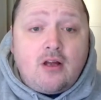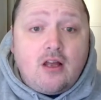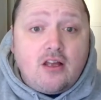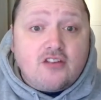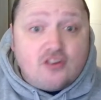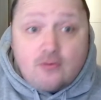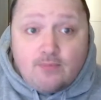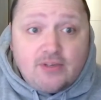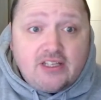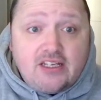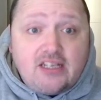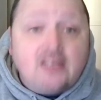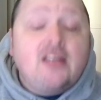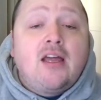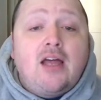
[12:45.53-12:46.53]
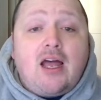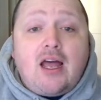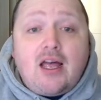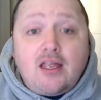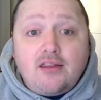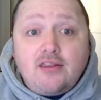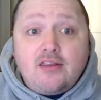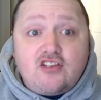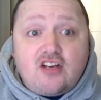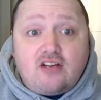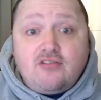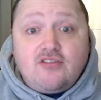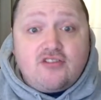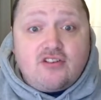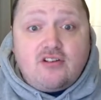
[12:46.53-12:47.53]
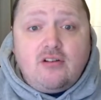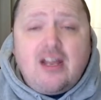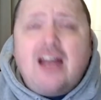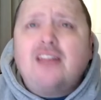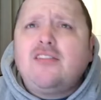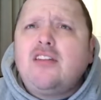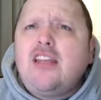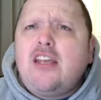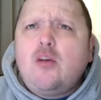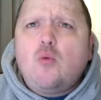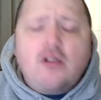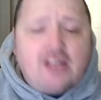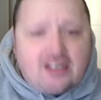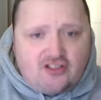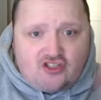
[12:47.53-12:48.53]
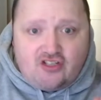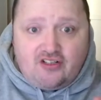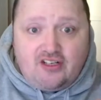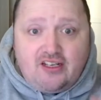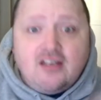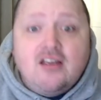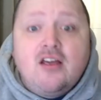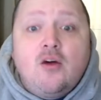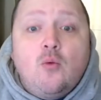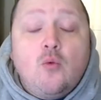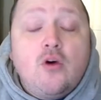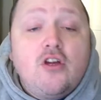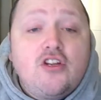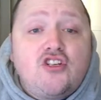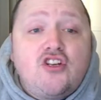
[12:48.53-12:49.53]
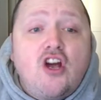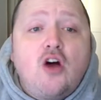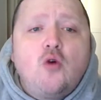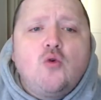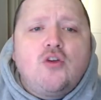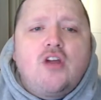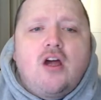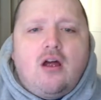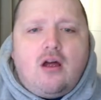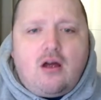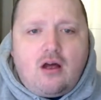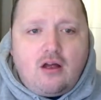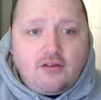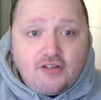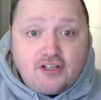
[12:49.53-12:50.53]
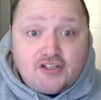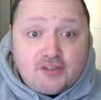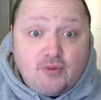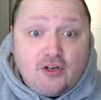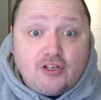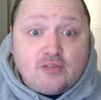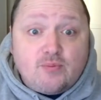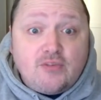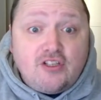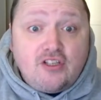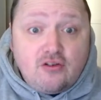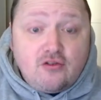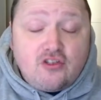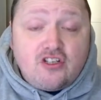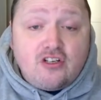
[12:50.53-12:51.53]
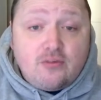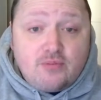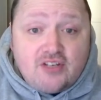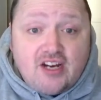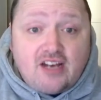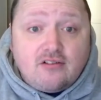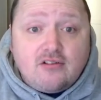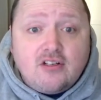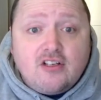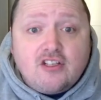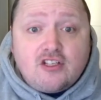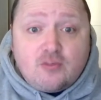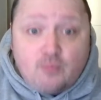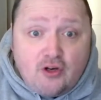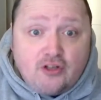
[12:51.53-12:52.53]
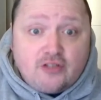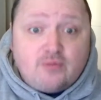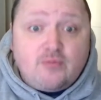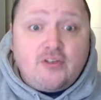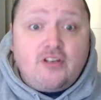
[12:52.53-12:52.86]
Super League and the Challenge and League One actually were shown on the Sportsman YouTube channel, Sportsman